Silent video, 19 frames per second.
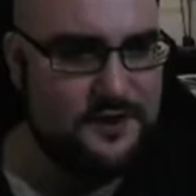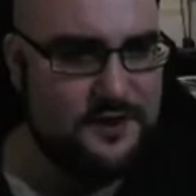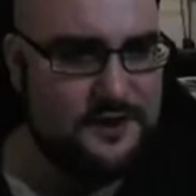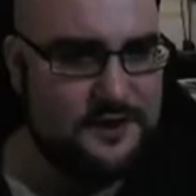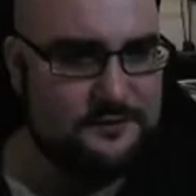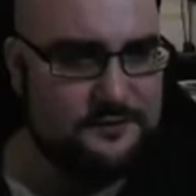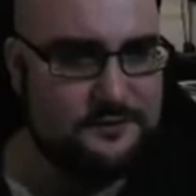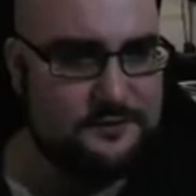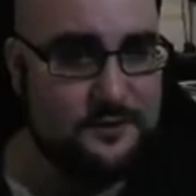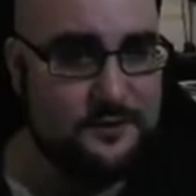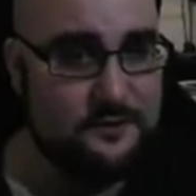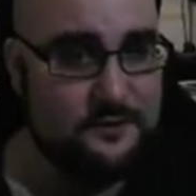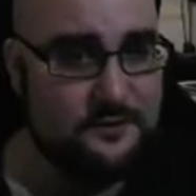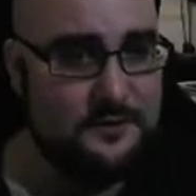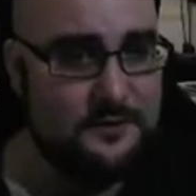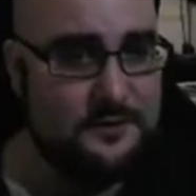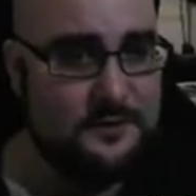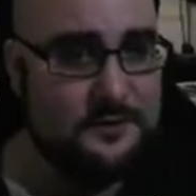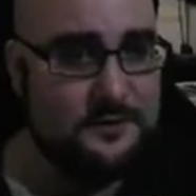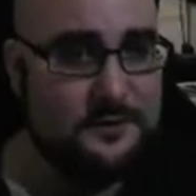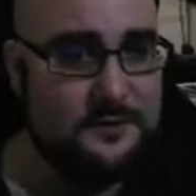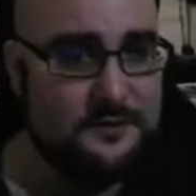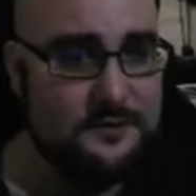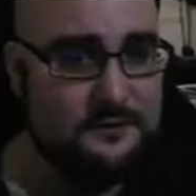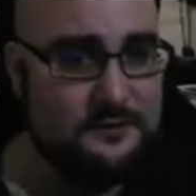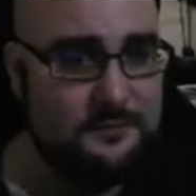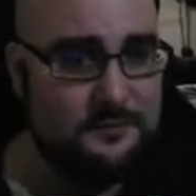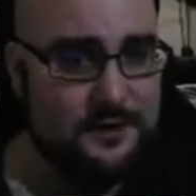I don't know.
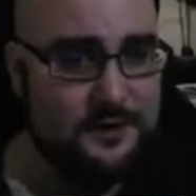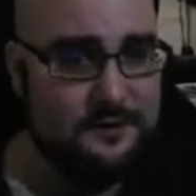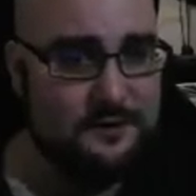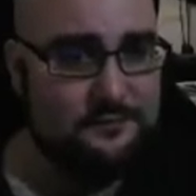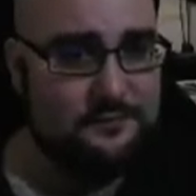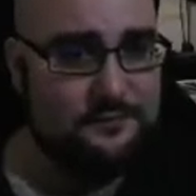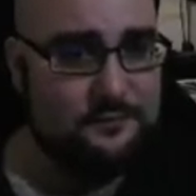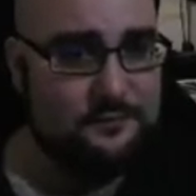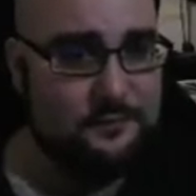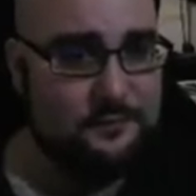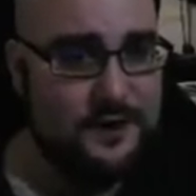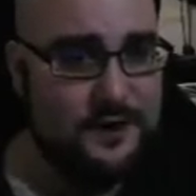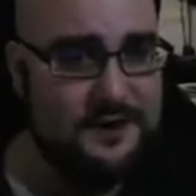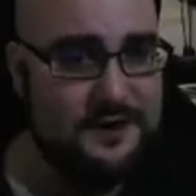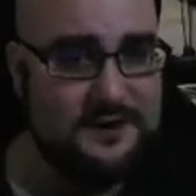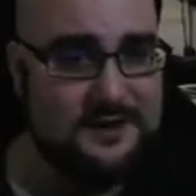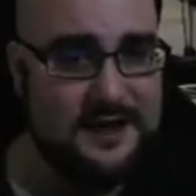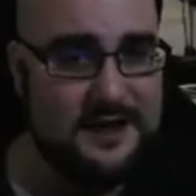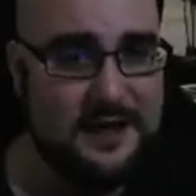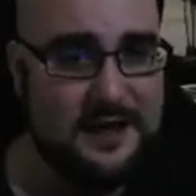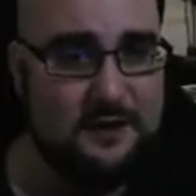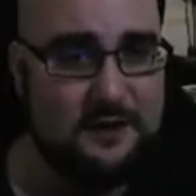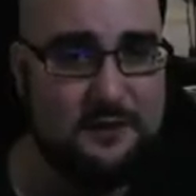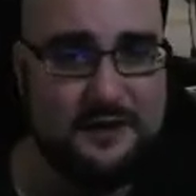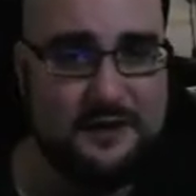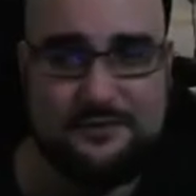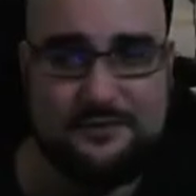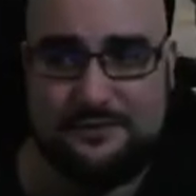But for right now,
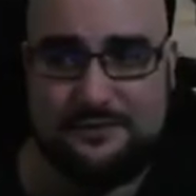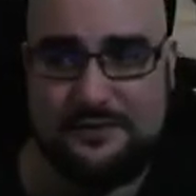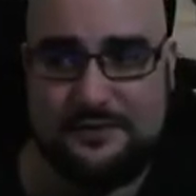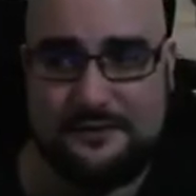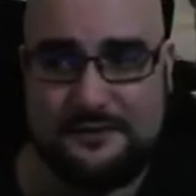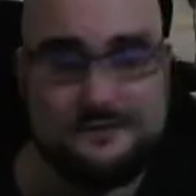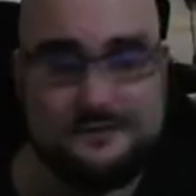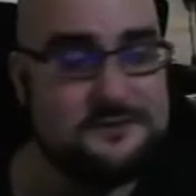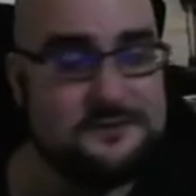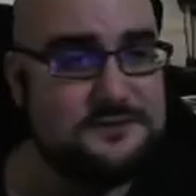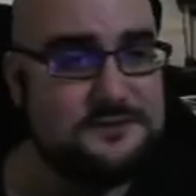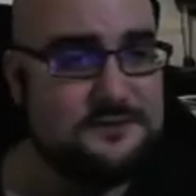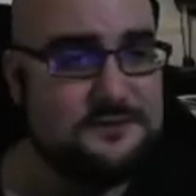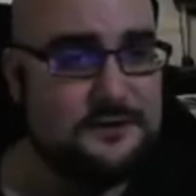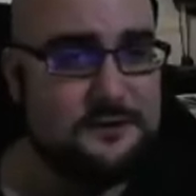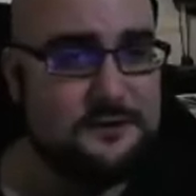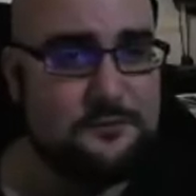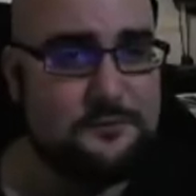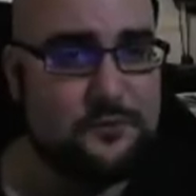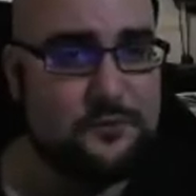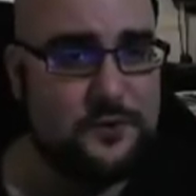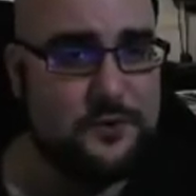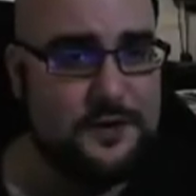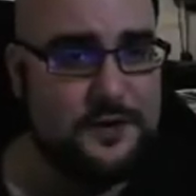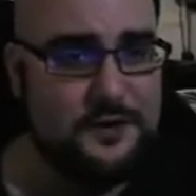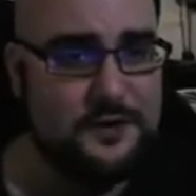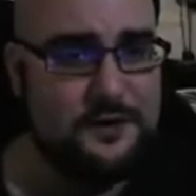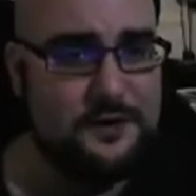I think this is looking
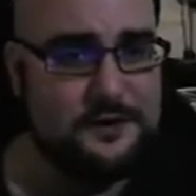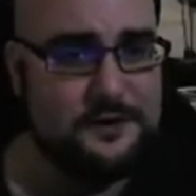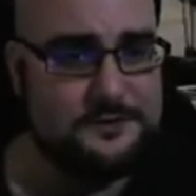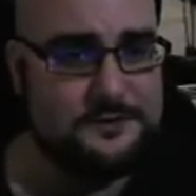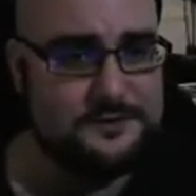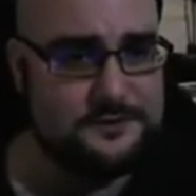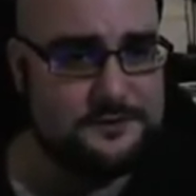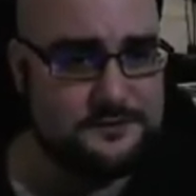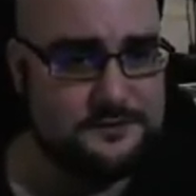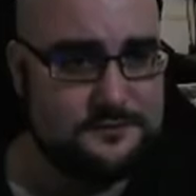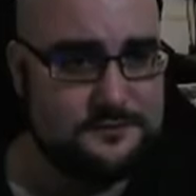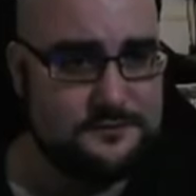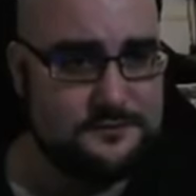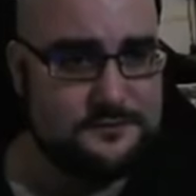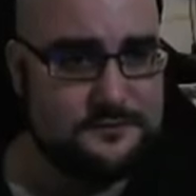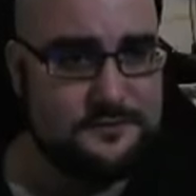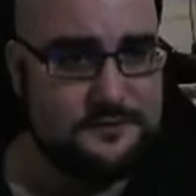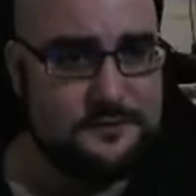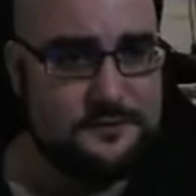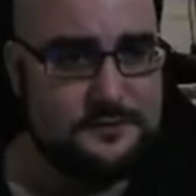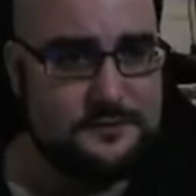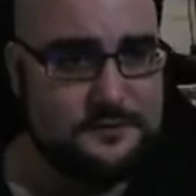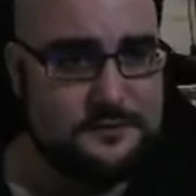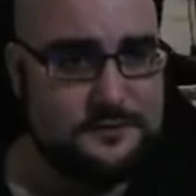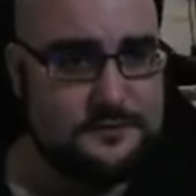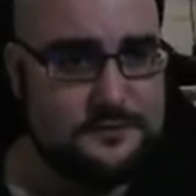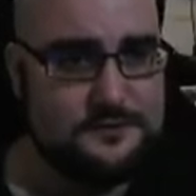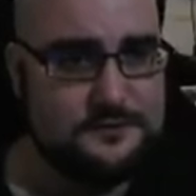pretty good.
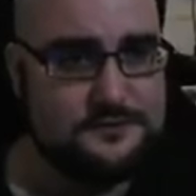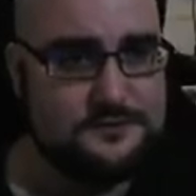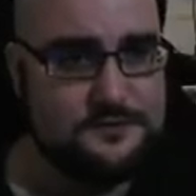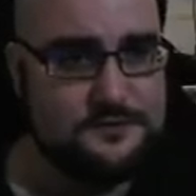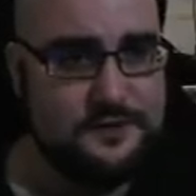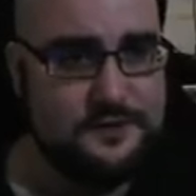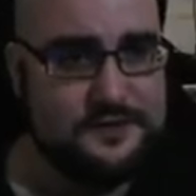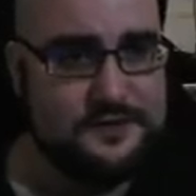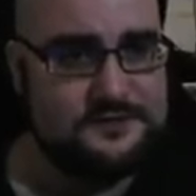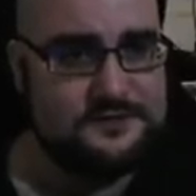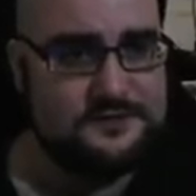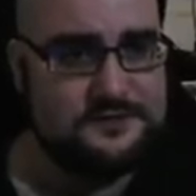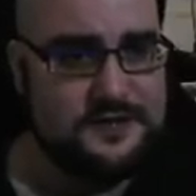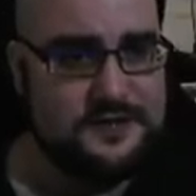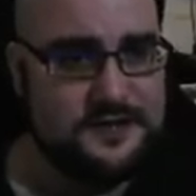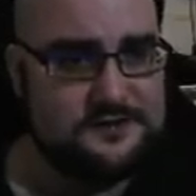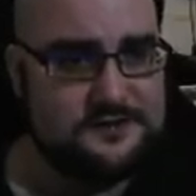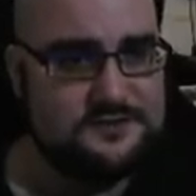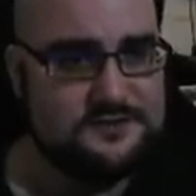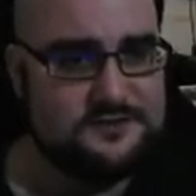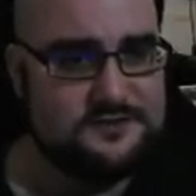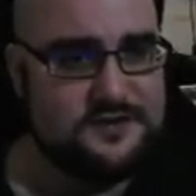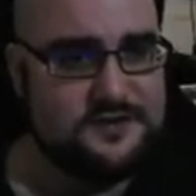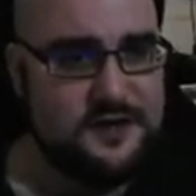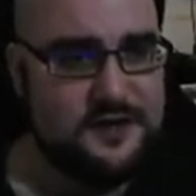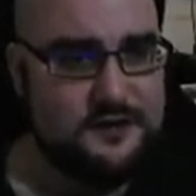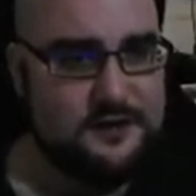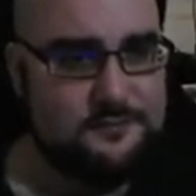So I guess the next
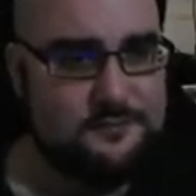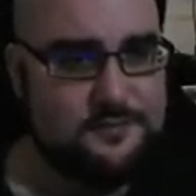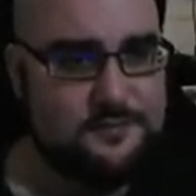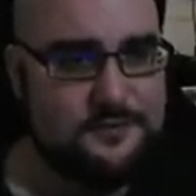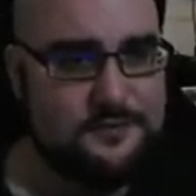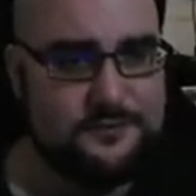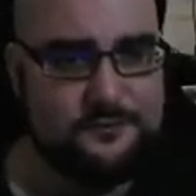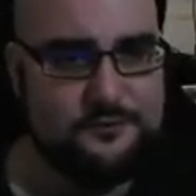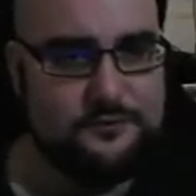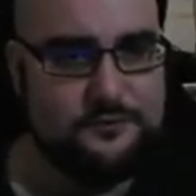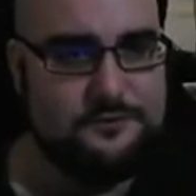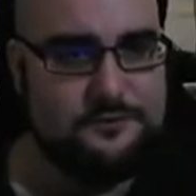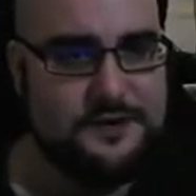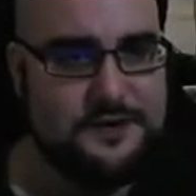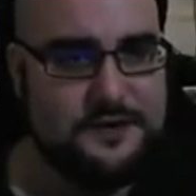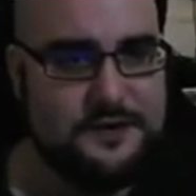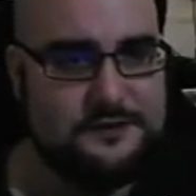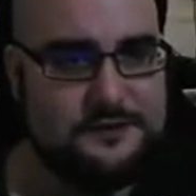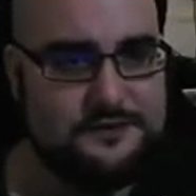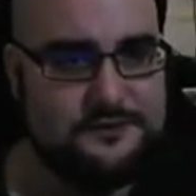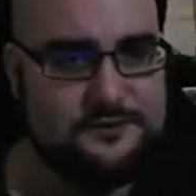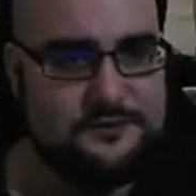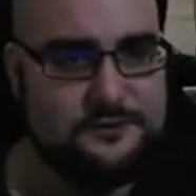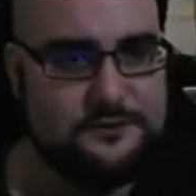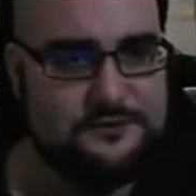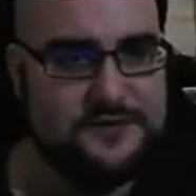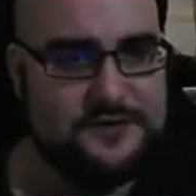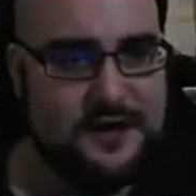step would be
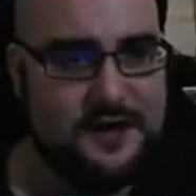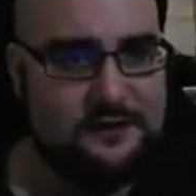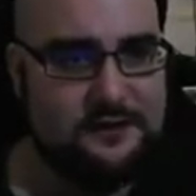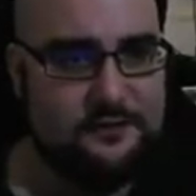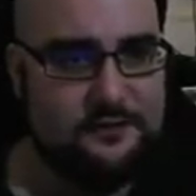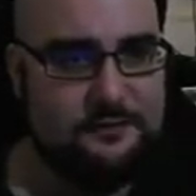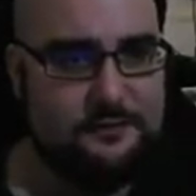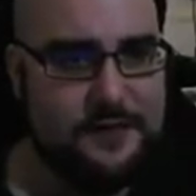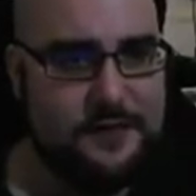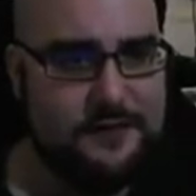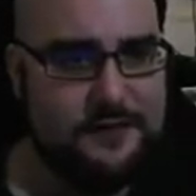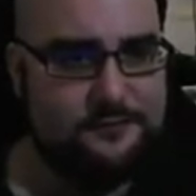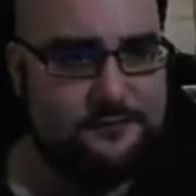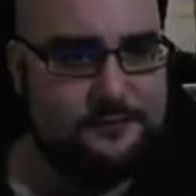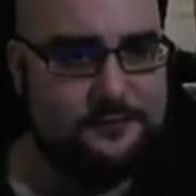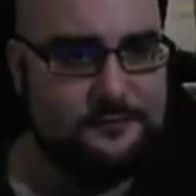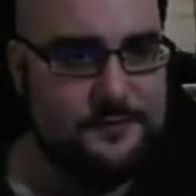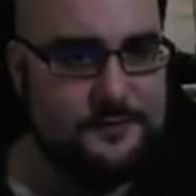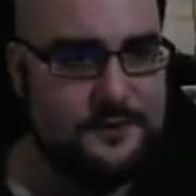to tackle the bathroom.